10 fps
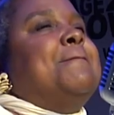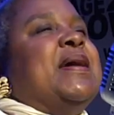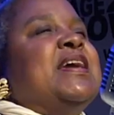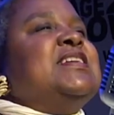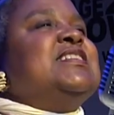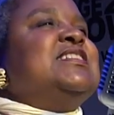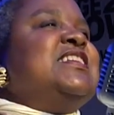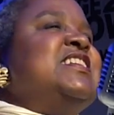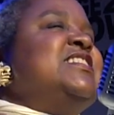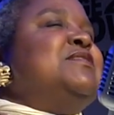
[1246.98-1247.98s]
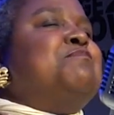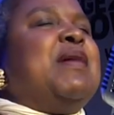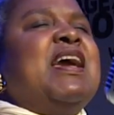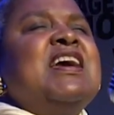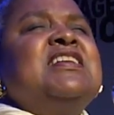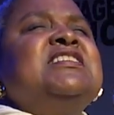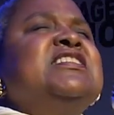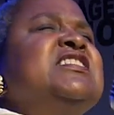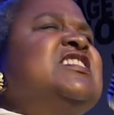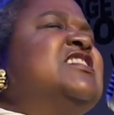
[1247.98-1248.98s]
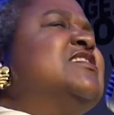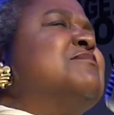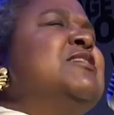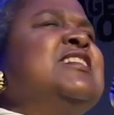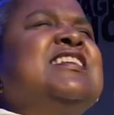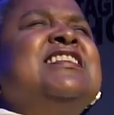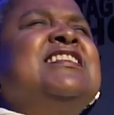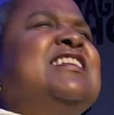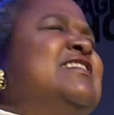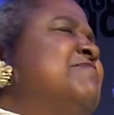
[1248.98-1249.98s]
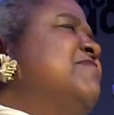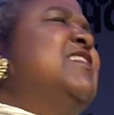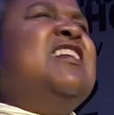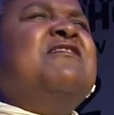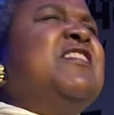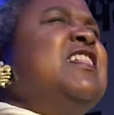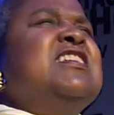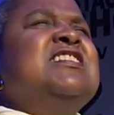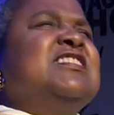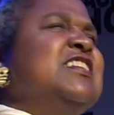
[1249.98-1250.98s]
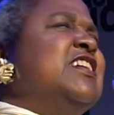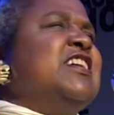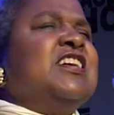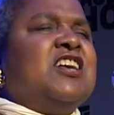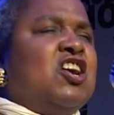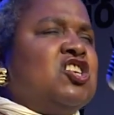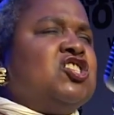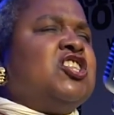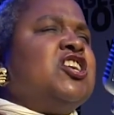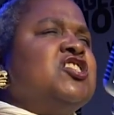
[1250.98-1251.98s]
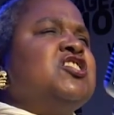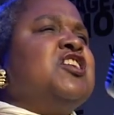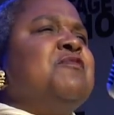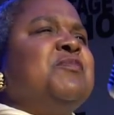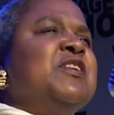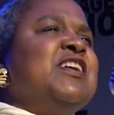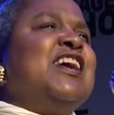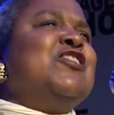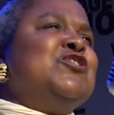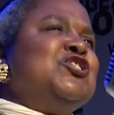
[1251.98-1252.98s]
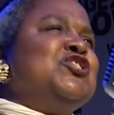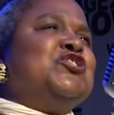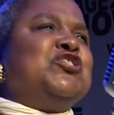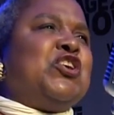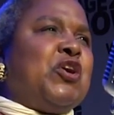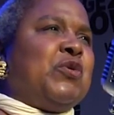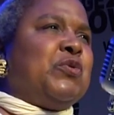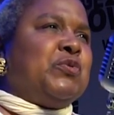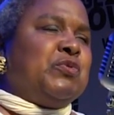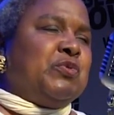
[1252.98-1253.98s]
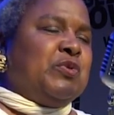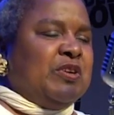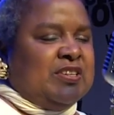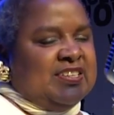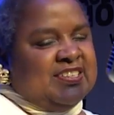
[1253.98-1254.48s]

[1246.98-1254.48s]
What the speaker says: Basie's band is swinging, love Ella singing, 'cause there's something else you know.